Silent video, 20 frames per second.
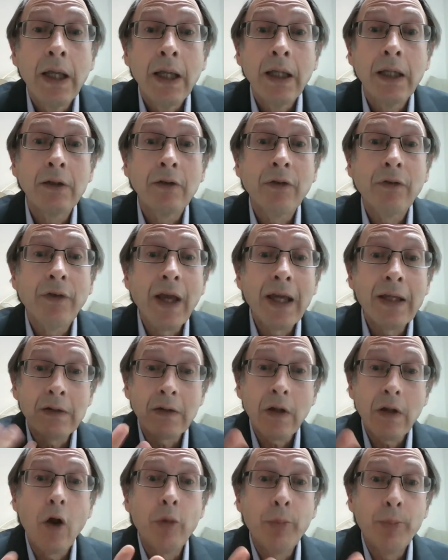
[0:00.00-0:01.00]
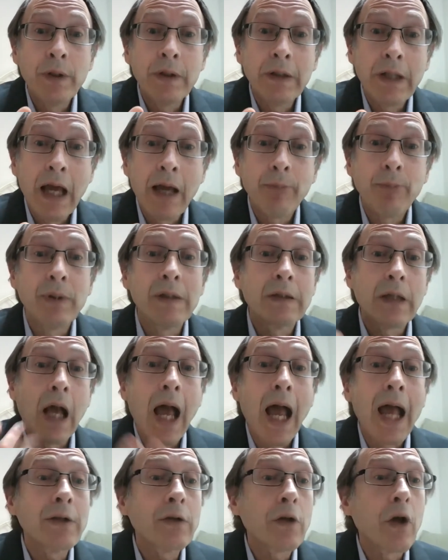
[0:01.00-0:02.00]
his face opened up, his
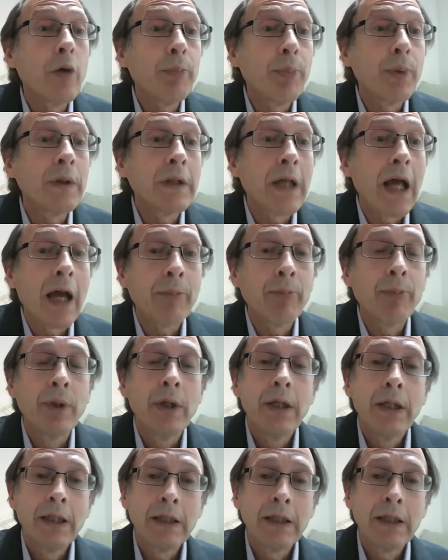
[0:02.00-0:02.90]
eyes opened up,